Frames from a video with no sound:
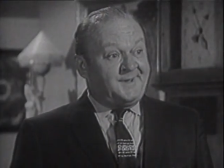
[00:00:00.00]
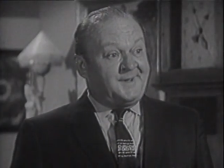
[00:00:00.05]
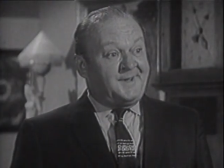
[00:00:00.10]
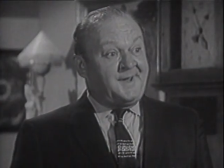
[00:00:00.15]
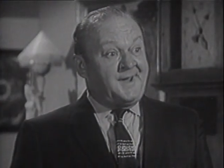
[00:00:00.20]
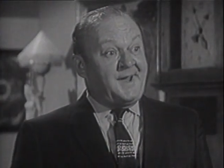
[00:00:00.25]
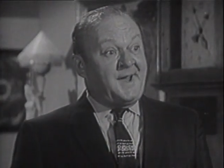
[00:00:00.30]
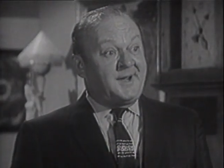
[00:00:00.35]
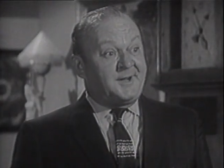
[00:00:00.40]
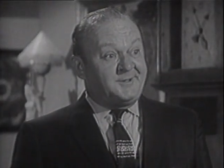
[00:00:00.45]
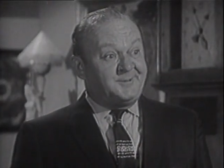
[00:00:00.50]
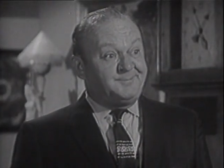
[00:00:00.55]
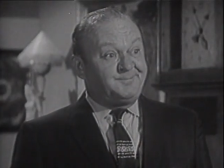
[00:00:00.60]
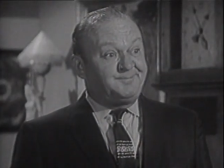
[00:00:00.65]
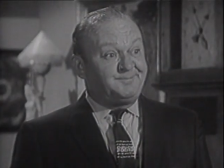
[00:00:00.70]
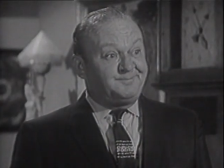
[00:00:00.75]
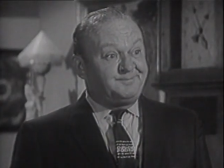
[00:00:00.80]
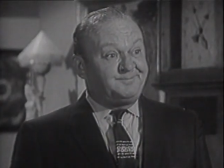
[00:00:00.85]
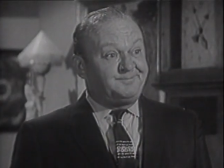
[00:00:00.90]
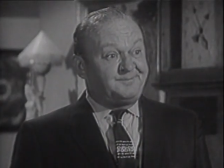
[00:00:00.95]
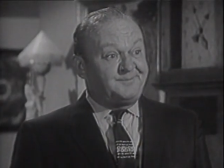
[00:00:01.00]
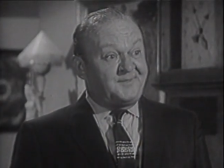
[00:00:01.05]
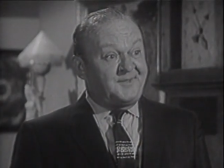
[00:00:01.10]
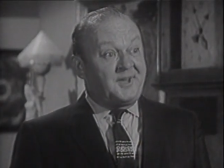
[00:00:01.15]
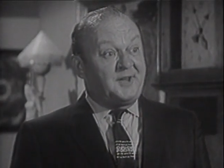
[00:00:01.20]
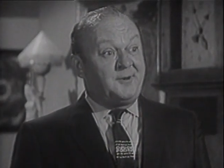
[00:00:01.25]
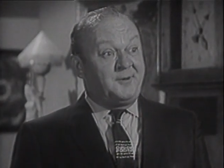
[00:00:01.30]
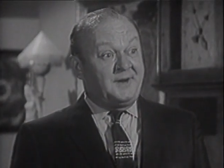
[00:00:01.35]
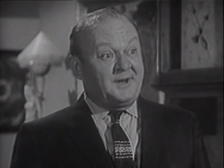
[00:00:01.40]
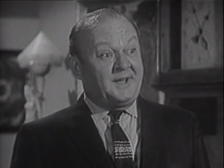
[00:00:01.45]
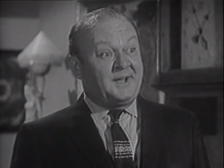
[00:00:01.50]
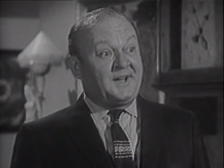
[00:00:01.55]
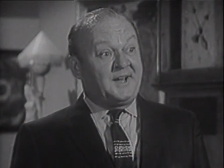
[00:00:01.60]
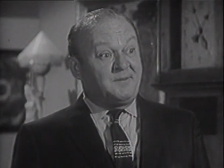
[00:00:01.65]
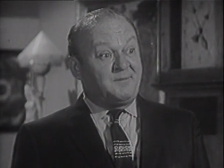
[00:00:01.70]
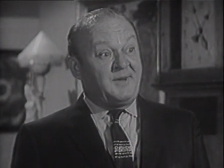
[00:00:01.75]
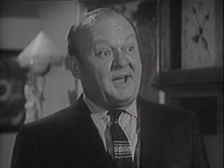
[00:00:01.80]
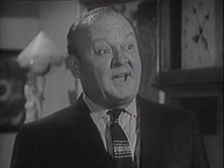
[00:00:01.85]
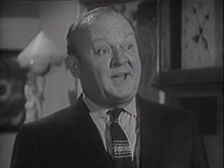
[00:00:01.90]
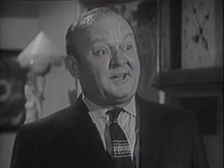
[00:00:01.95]
Yeah. And when I
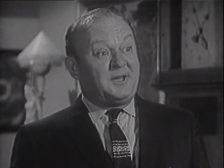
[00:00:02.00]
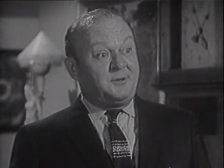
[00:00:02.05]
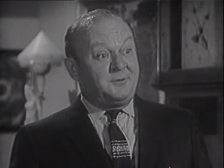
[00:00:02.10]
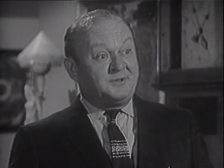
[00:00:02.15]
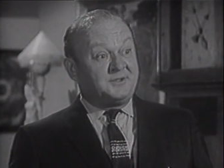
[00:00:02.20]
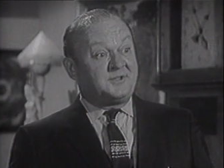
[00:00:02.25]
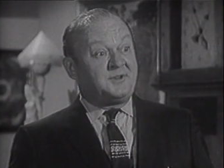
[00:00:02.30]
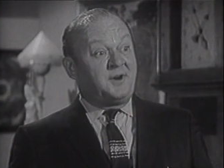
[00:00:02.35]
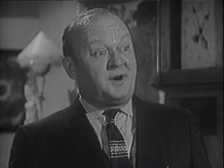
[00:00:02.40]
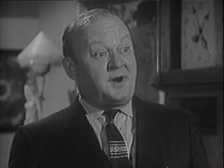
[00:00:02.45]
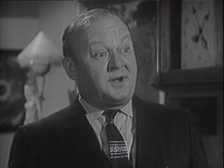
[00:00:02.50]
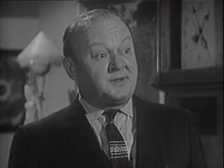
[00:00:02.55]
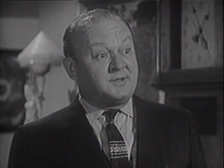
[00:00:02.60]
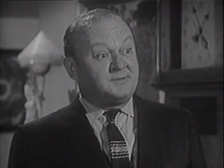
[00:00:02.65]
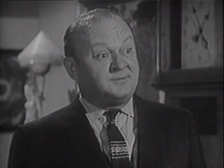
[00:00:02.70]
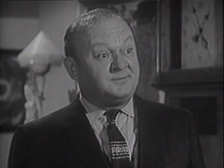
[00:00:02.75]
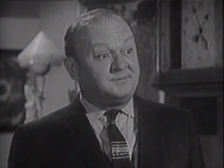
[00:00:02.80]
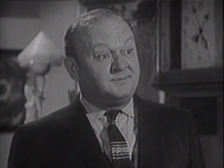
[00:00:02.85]
got back, he was gone.